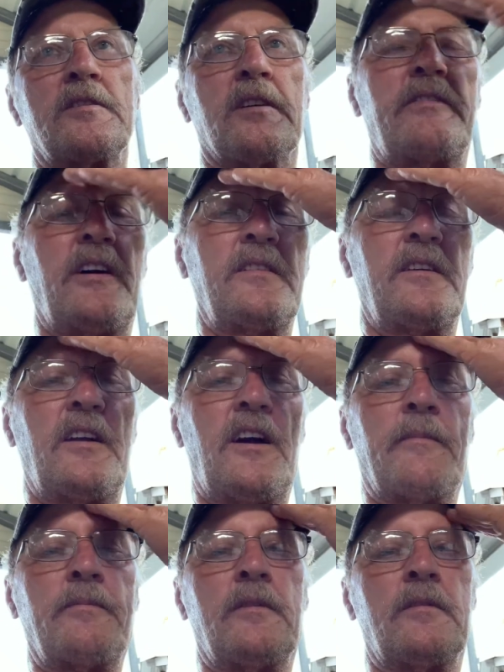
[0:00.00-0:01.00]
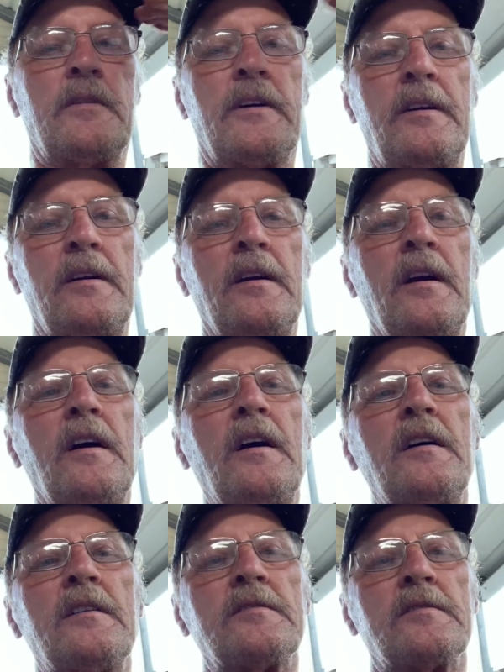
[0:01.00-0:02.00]
I've had that happen already.
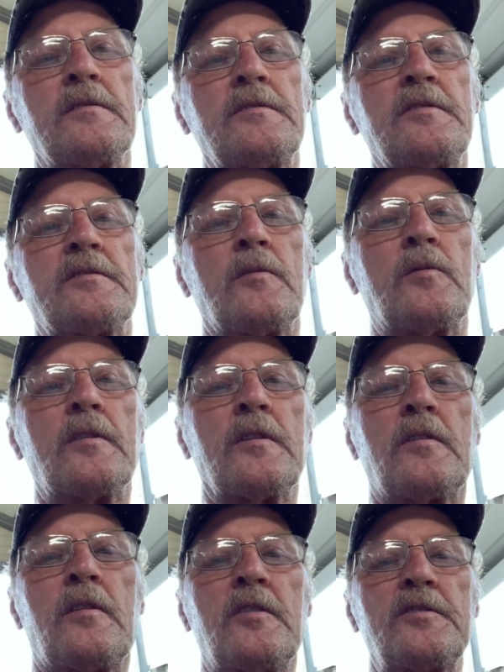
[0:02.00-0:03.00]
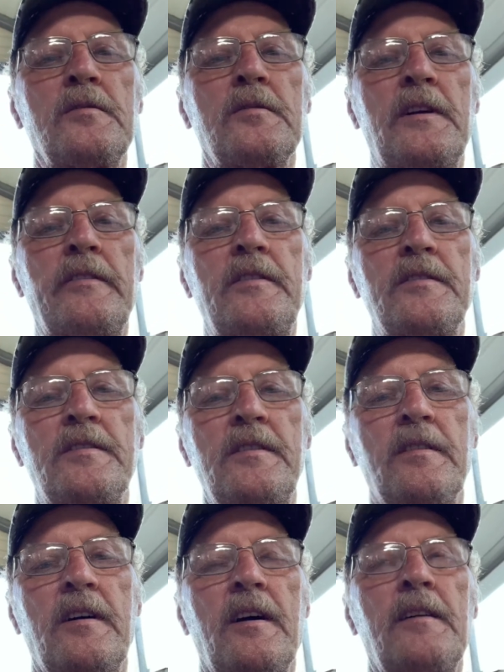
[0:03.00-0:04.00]
So just a word of caution, whenever you see
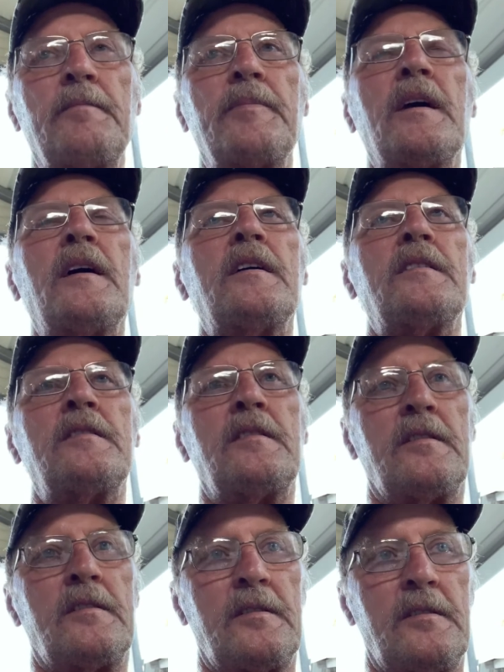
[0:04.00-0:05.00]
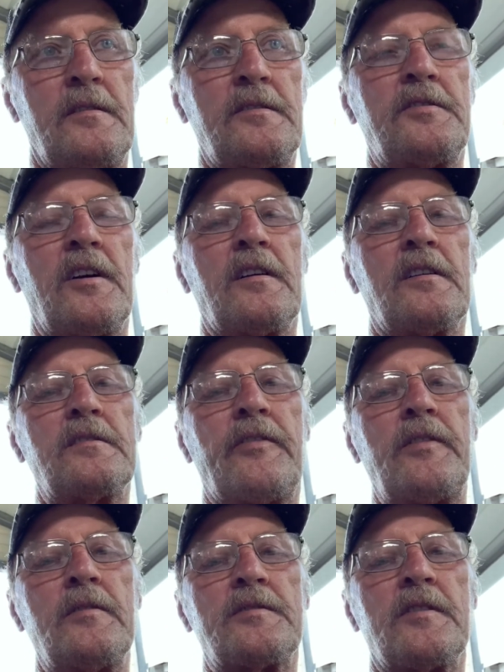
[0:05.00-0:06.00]
that, check out your
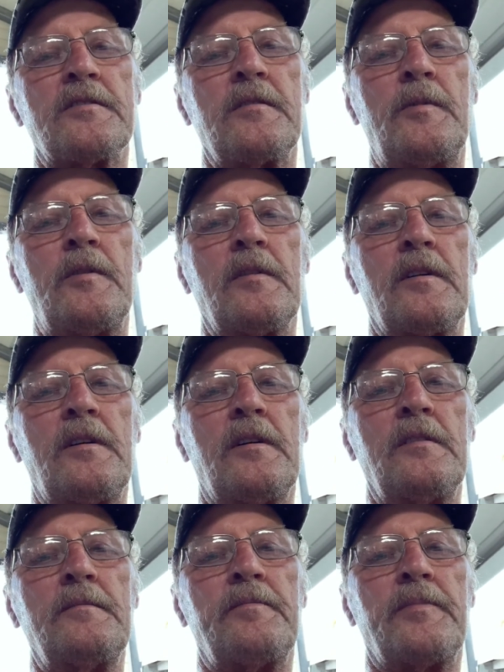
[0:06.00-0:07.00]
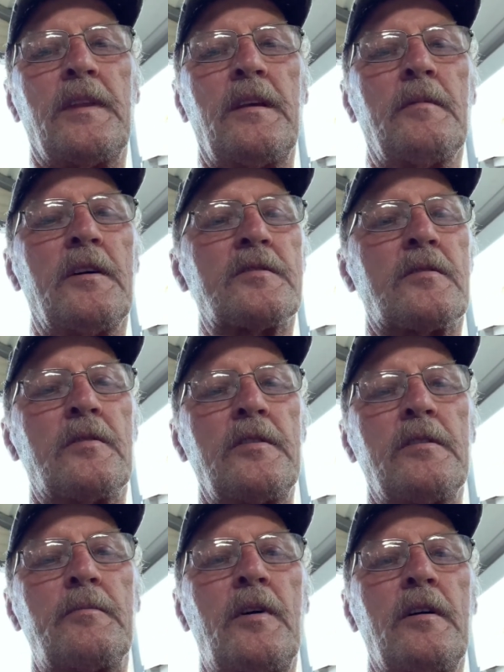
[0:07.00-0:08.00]
fuel system real good. You might score
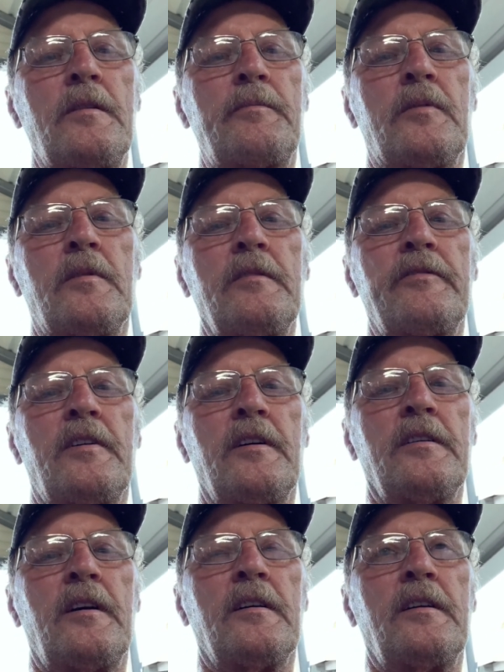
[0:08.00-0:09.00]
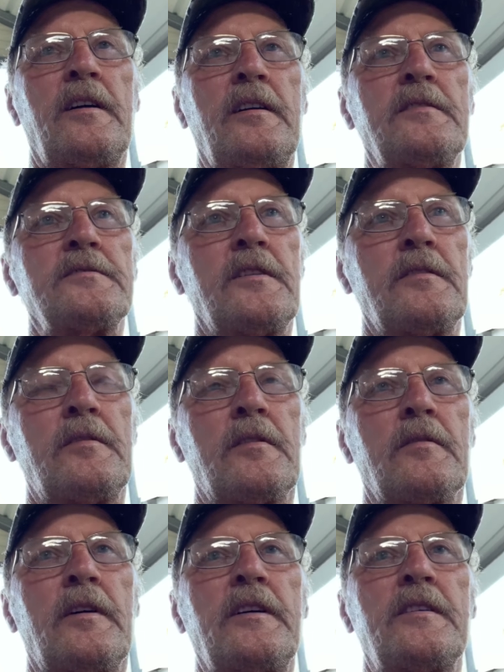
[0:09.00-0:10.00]
you a brownie point, find out, hey, there's nothing wrong
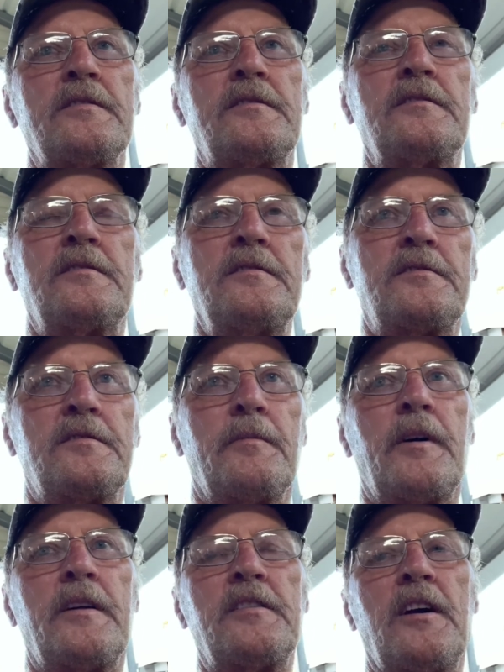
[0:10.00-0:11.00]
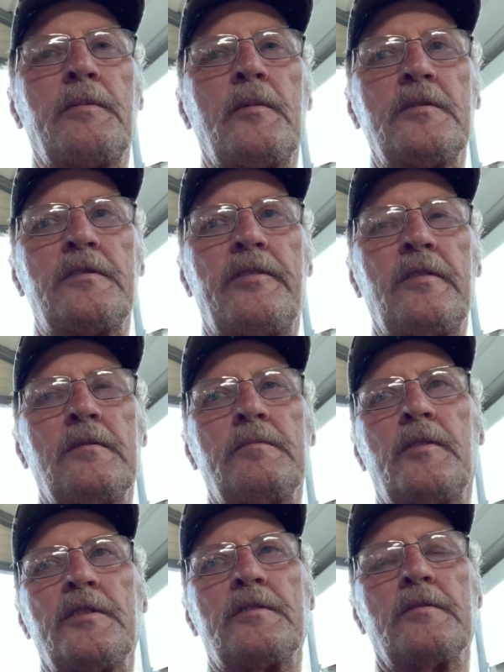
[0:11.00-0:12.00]
right here. Somebody tampered with your fuel
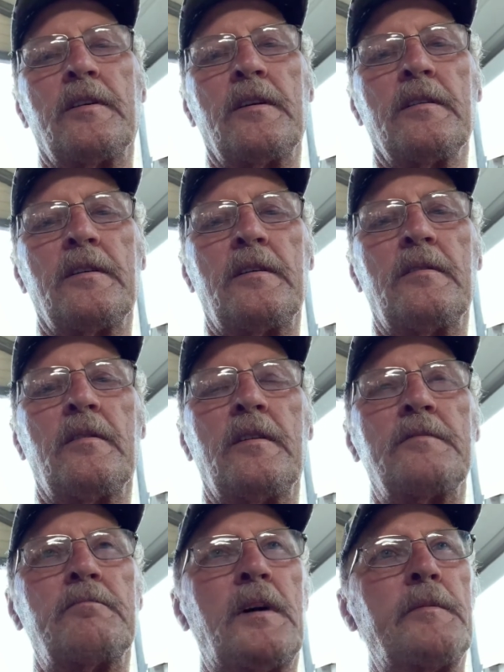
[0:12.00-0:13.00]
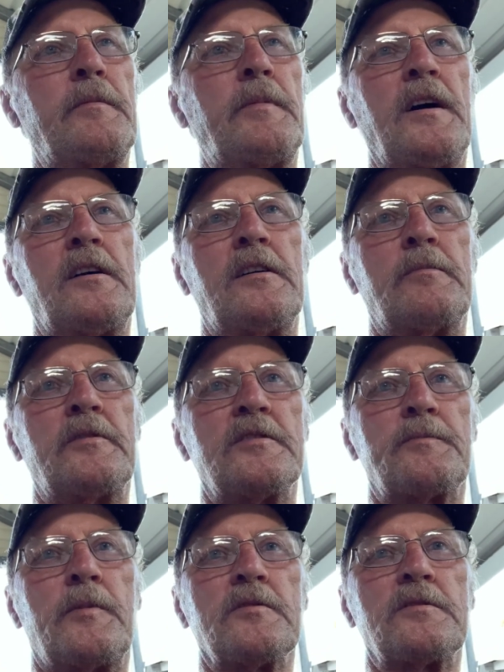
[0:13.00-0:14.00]
pressure regulator on it, bump it back up where it's
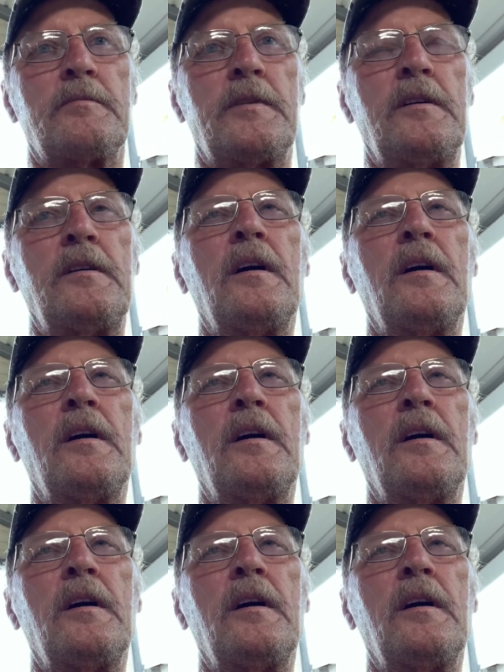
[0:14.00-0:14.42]
supposed to be.